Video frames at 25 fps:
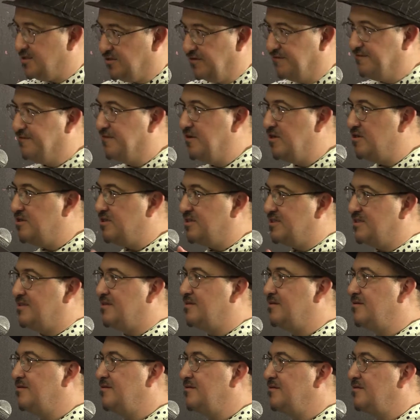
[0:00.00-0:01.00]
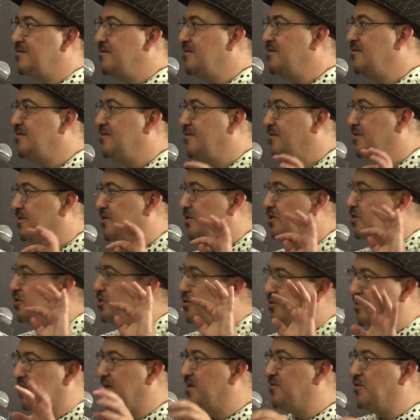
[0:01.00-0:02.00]
so first, the
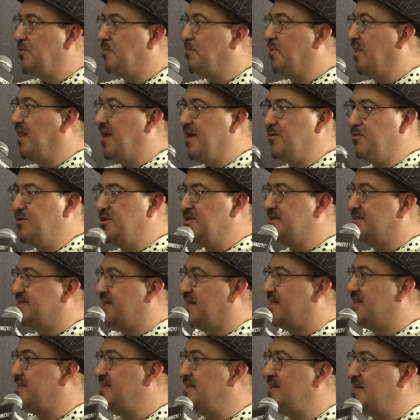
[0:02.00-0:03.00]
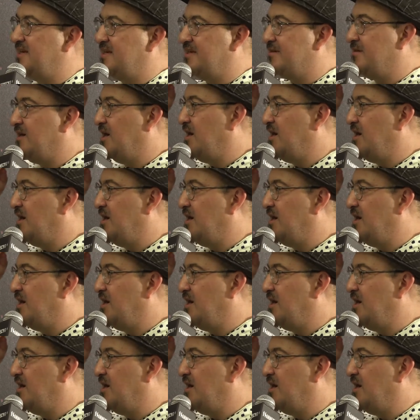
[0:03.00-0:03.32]
shooting, the play with the technique,